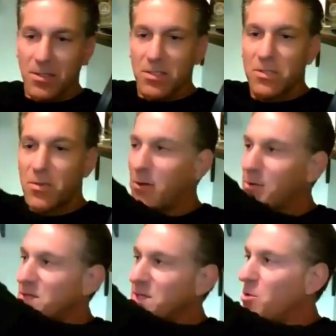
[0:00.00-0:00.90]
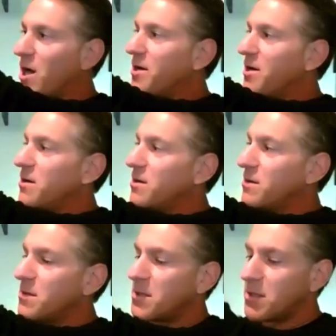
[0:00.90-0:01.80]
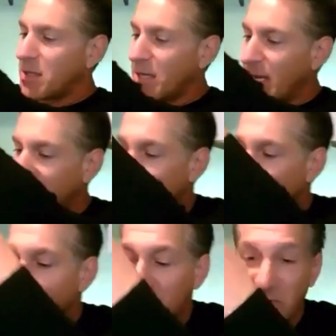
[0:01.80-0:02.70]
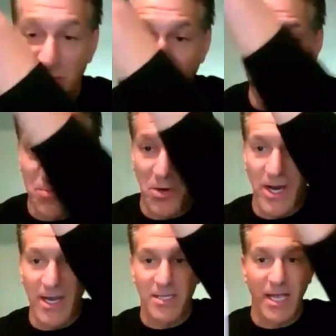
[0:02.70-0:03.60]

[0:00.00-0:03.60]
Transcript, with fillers: spray it with some water, and it's really just two sprays.